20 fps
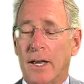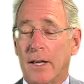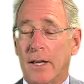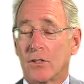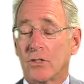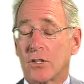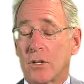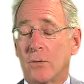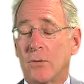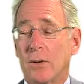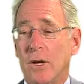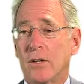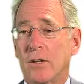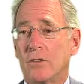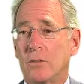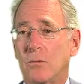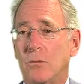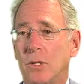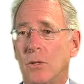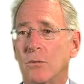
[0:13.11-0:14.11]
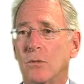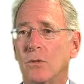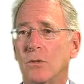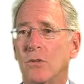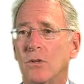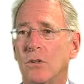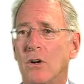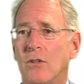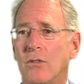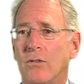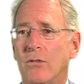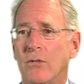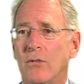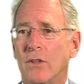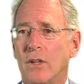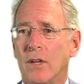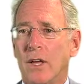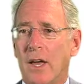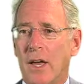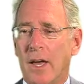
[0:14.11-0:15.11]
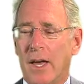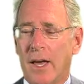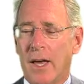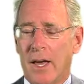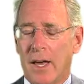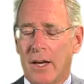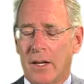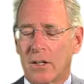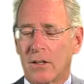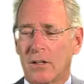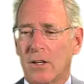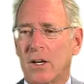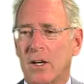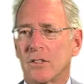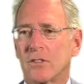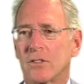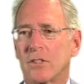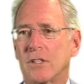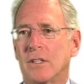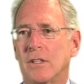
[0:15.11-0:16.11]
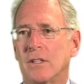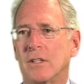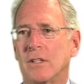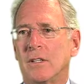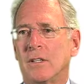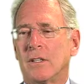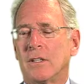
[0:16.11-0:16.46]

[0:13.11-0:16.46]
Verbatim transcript: as compared to people who go through the agonizing